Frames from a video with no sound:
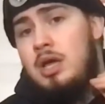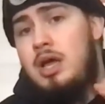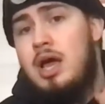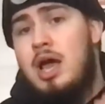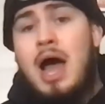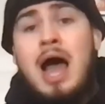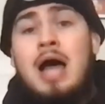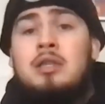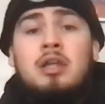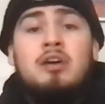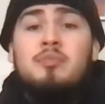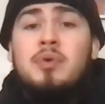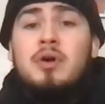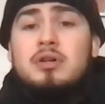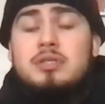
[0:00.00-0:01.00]
I love
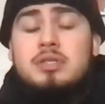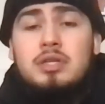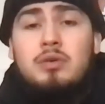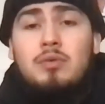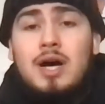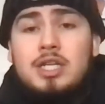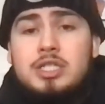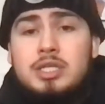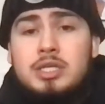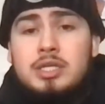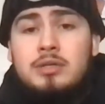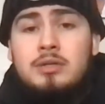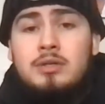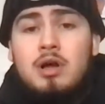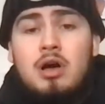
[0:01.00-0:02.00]
personally watching
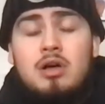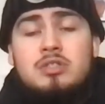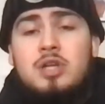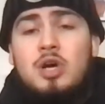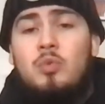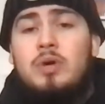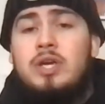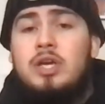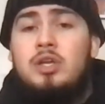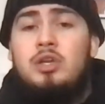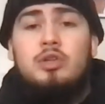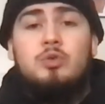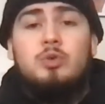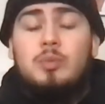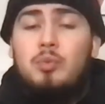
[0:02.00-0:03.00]
All-Star Weekend,
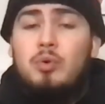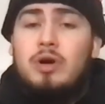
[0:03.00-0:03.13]
3-point